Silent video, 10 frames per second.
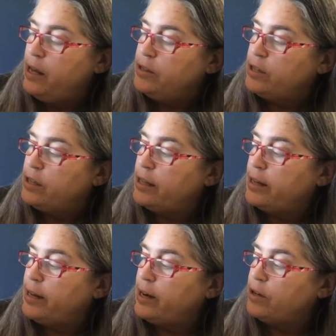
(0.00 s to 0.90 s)
so that
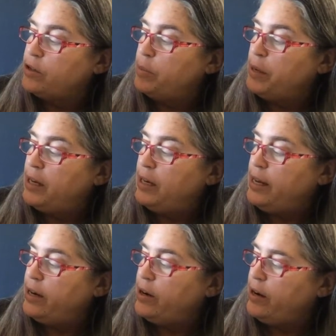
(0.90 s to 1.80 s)
the letters will be
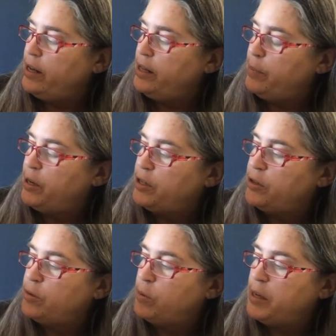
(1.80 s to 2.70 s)
clear and the
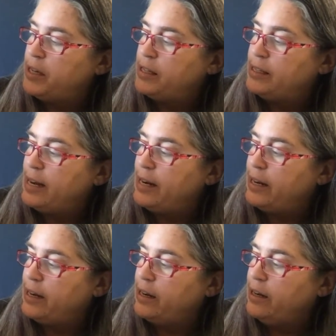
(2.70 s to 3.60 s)
pictures will be
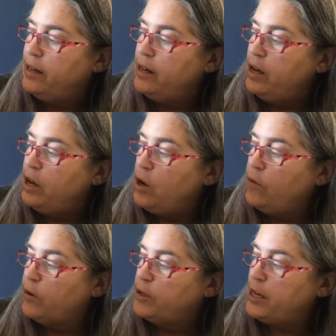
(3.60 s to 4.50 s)
exciting.
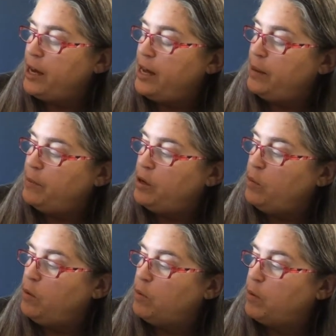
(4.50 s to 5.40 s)
Over time,
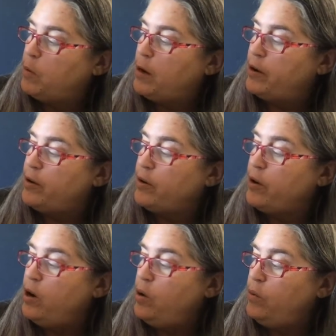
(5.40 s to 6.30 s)
you will require your
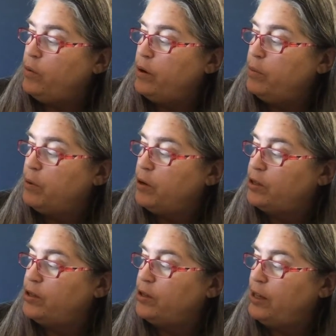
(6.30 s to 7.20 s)
own
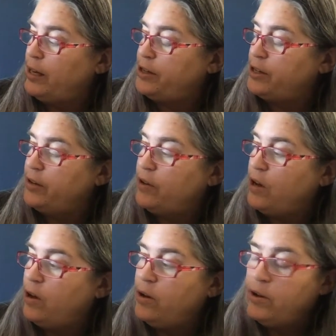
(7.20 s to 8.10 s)
personal collection of
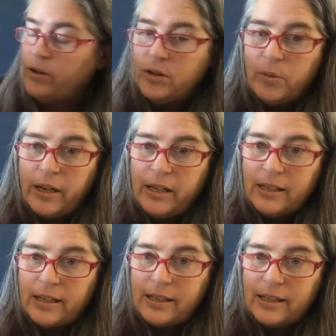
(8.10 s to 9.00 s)
all
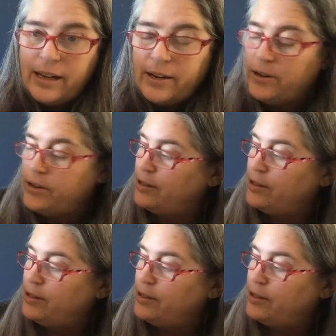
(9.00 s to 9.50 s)
26 letters.